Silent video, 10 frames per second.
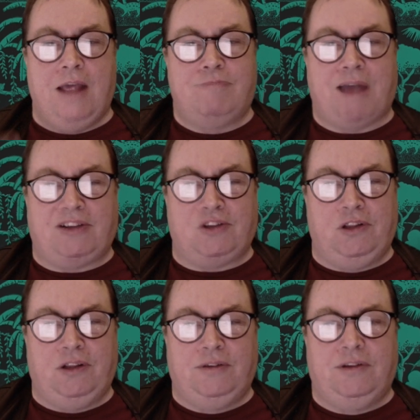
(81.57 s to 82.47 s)

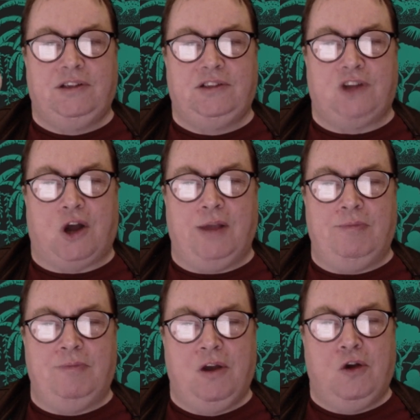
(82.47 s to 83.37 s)
Basil,
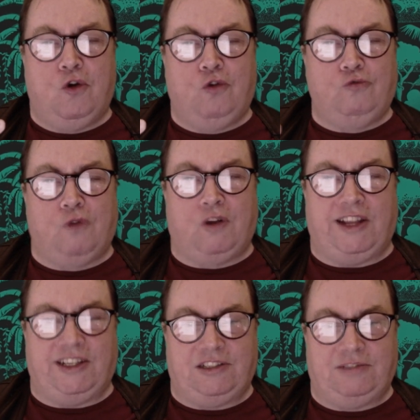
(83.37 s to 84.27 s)
thyme, or rocket?